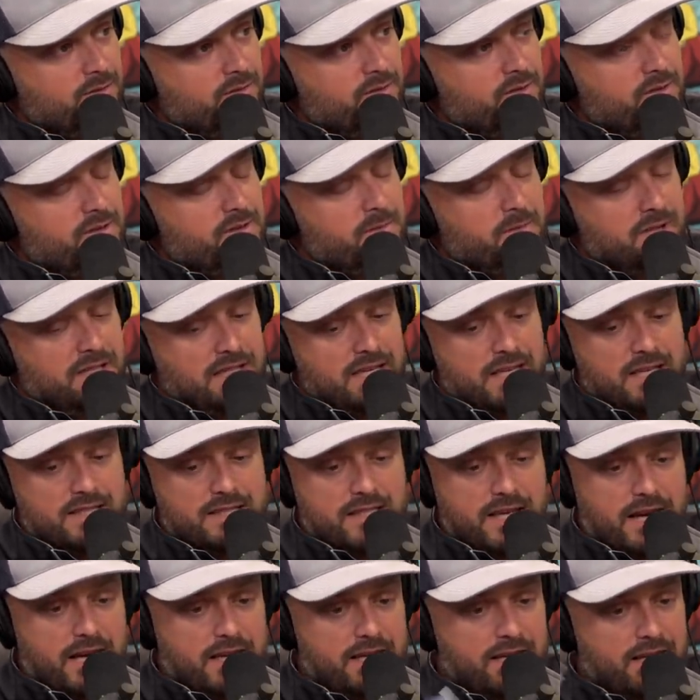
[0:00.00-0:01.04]
some of the kids
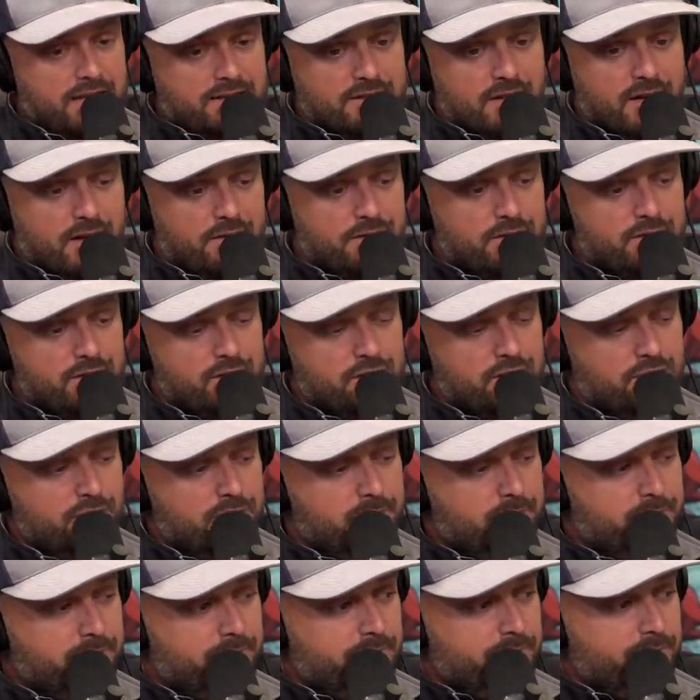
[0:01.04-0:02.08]
got kicked off of
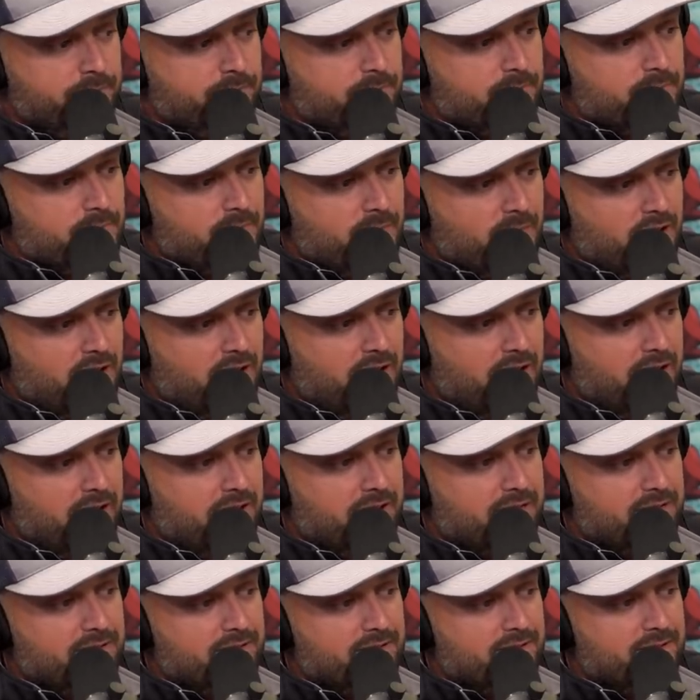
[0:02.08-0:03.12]
Zoom.
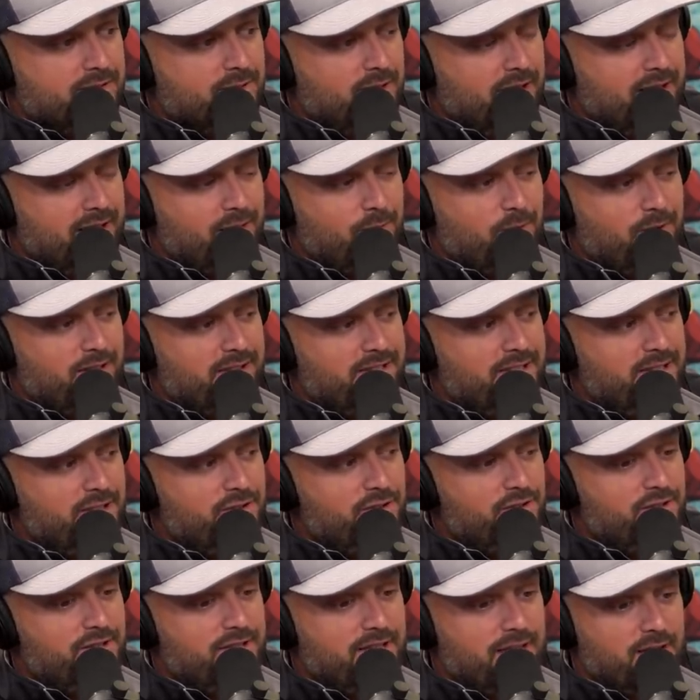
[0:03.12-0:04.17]
And so I think one of the
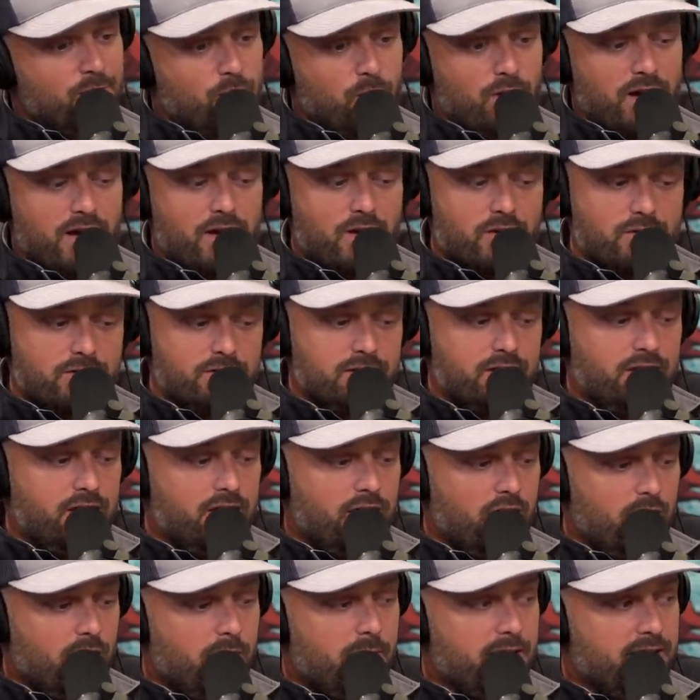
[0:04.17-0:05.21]
teachers said, well, you
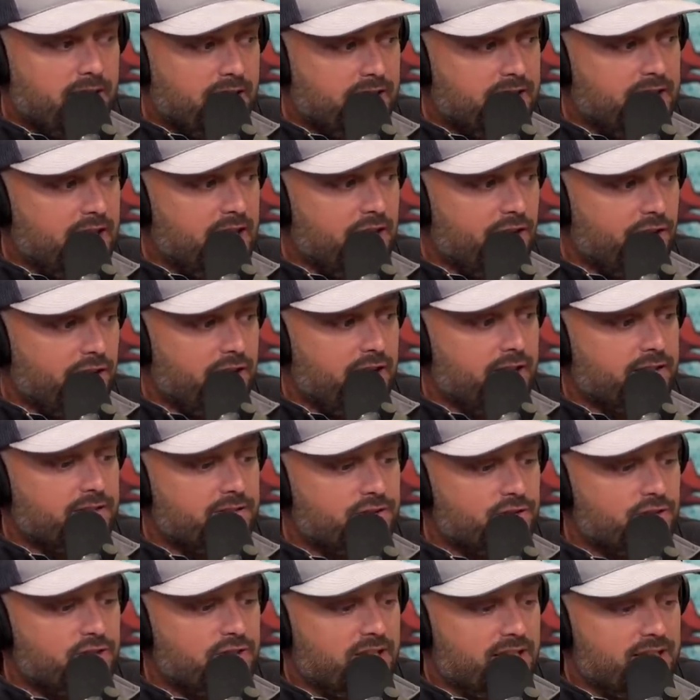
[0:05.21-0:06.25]
know, I think the
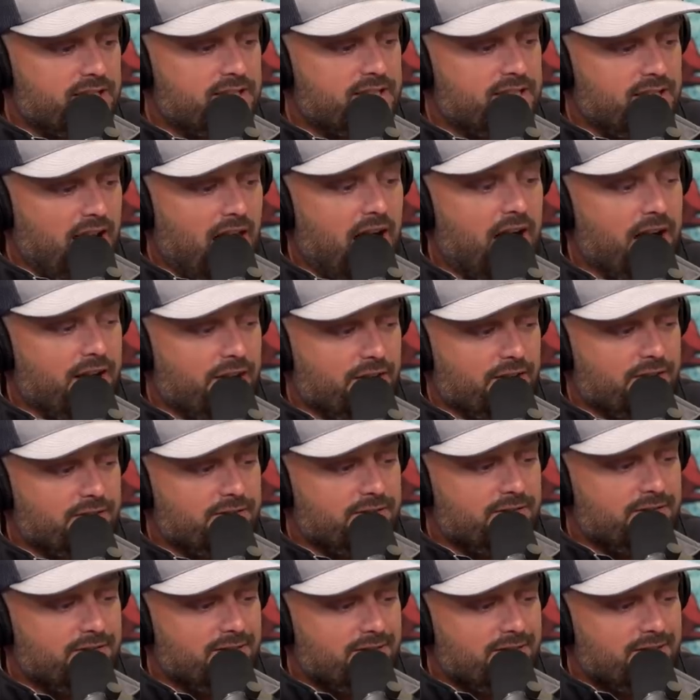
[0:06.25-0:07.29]
internet just gets tired.
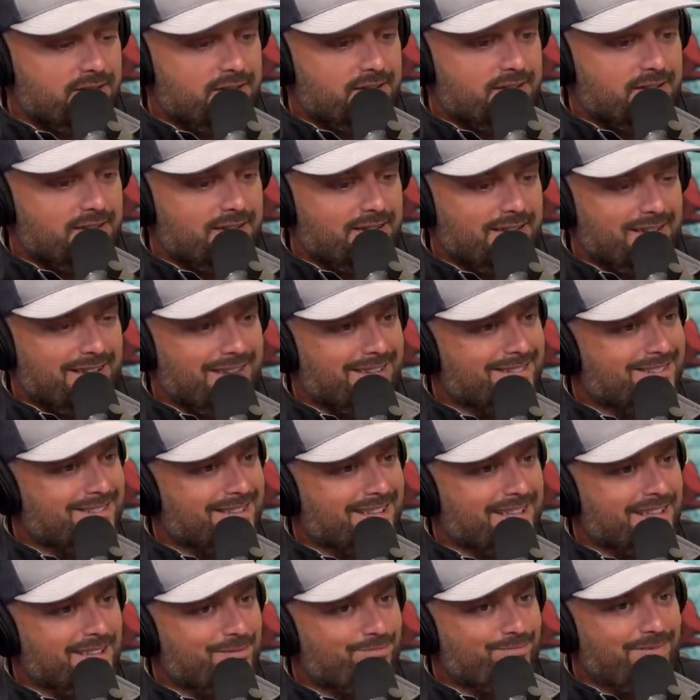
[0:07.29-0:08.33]
And I was
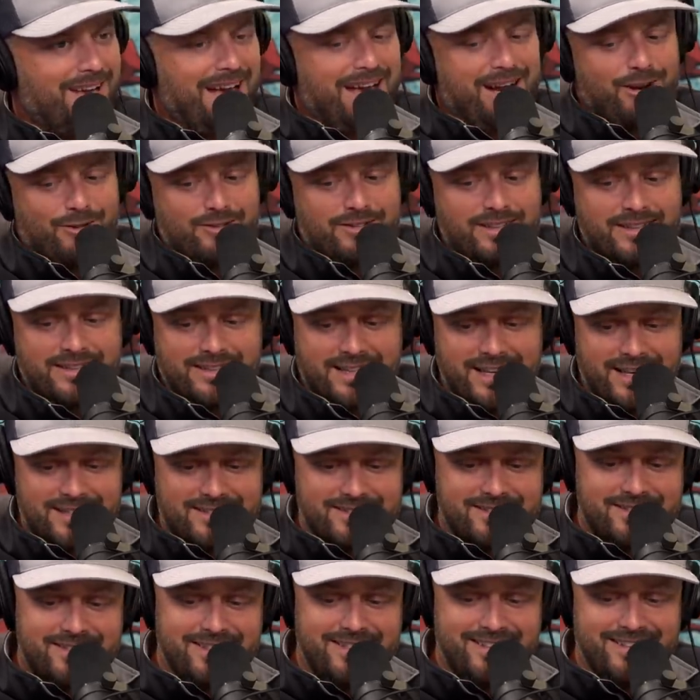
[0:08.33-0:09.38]
like, I don't think
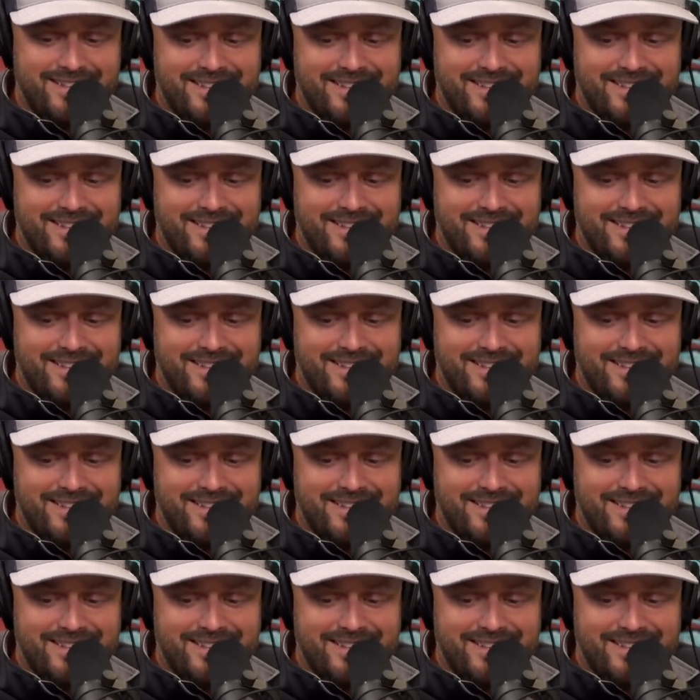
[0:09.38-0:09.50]
that's,